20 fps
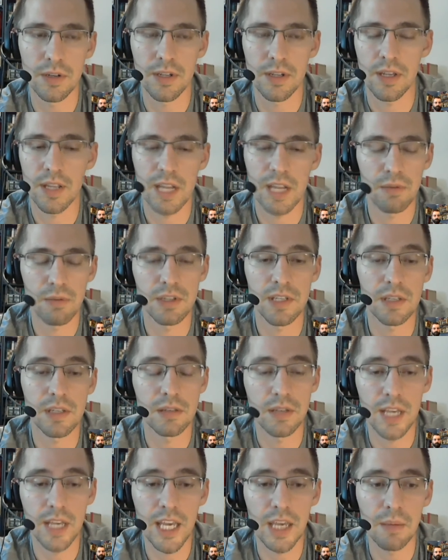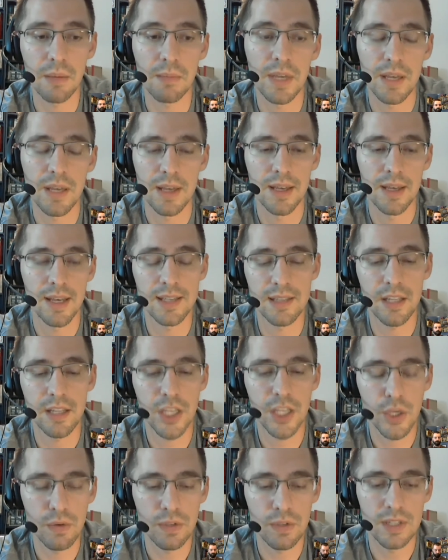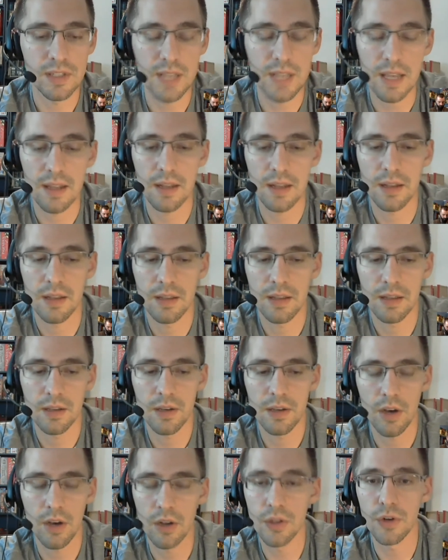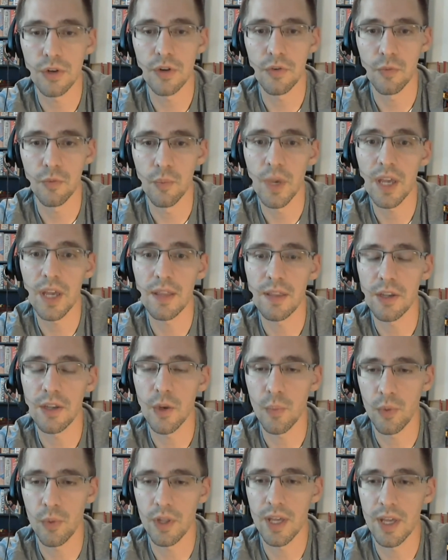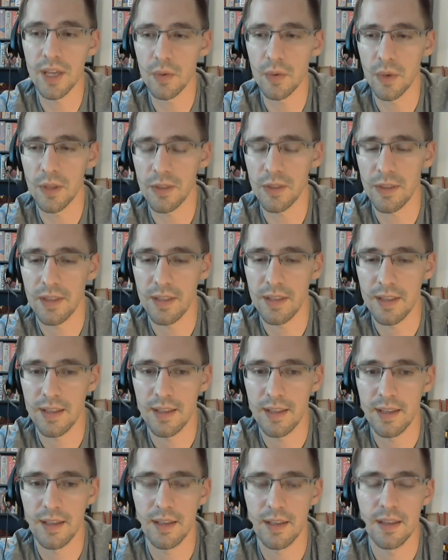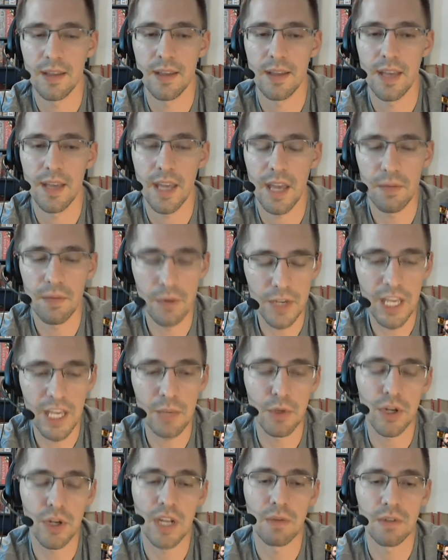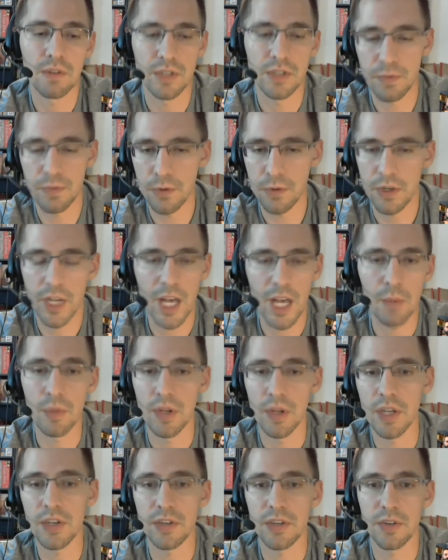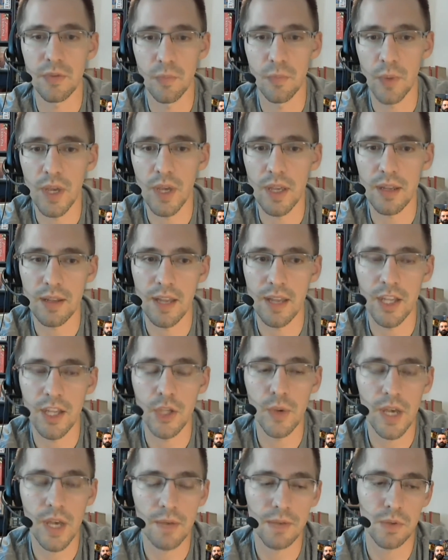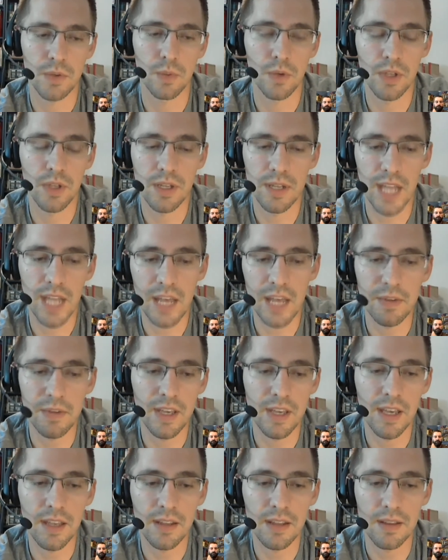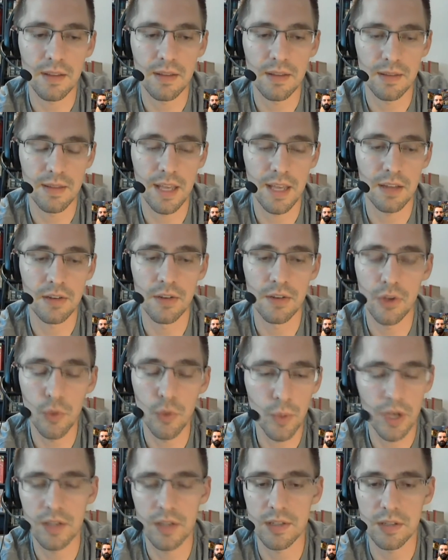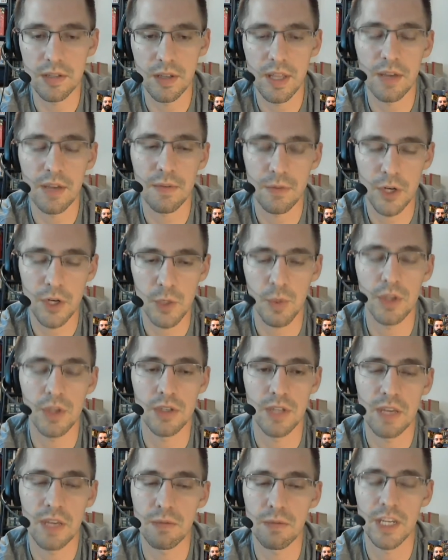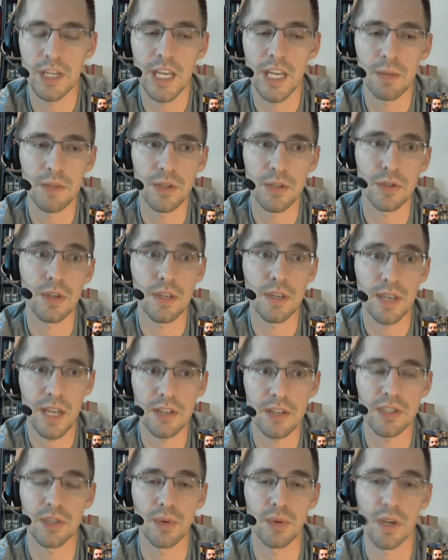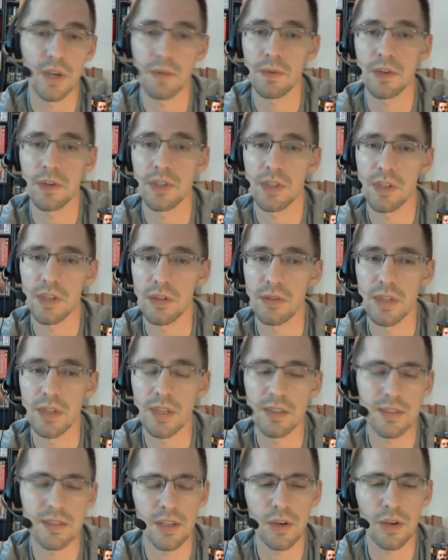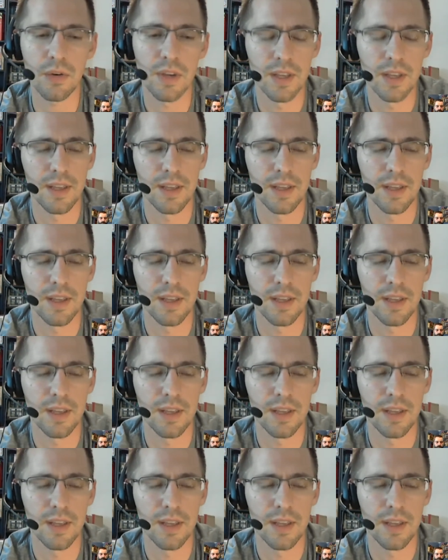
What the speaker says: and every single game, it's not like you have a set color of bait that you're playing with. Every game you're going to have a different combination of bait, and you have to really navigate that new puzzle, that fresh puzzle every game, so you can catch the right fish that you need. So